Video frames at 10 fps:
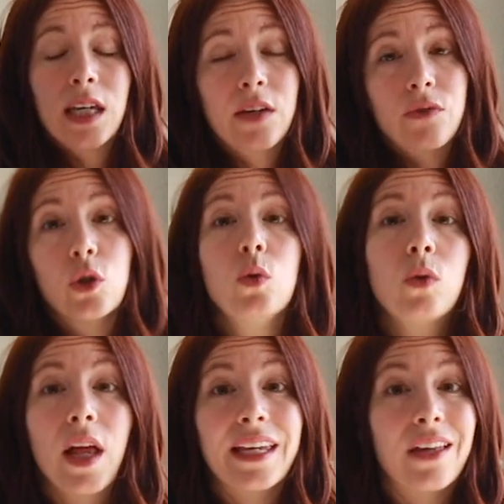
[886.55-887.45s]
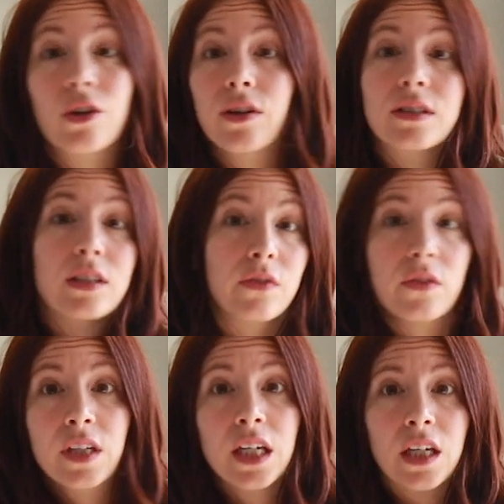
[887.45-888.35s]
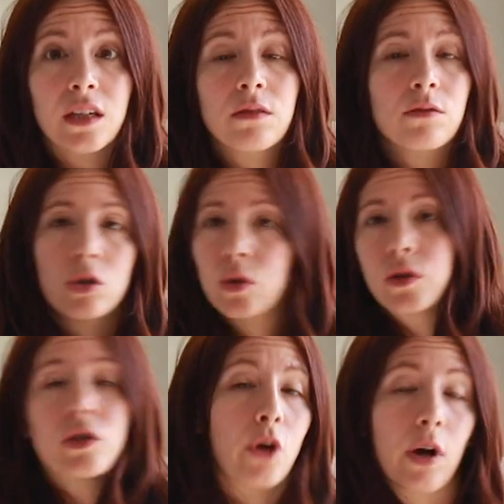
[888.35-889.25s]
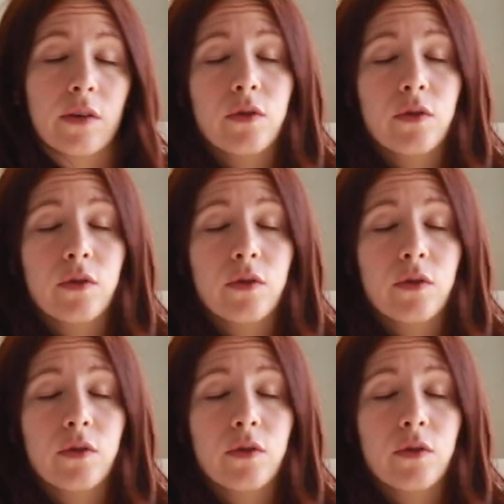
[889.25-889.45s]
If you like get there at 6:15, you could start.